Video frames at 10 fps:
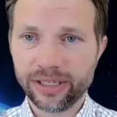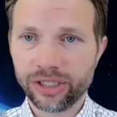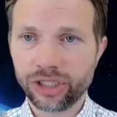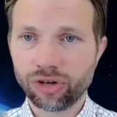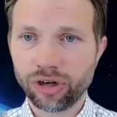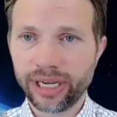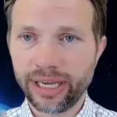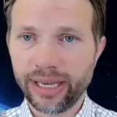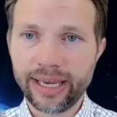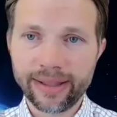
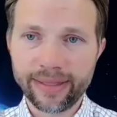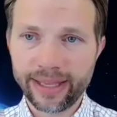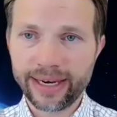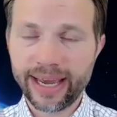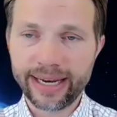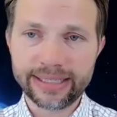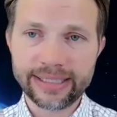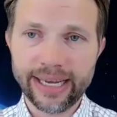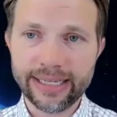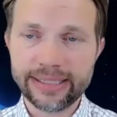industry in the United
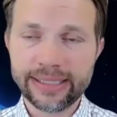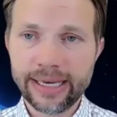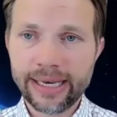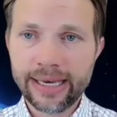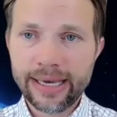States.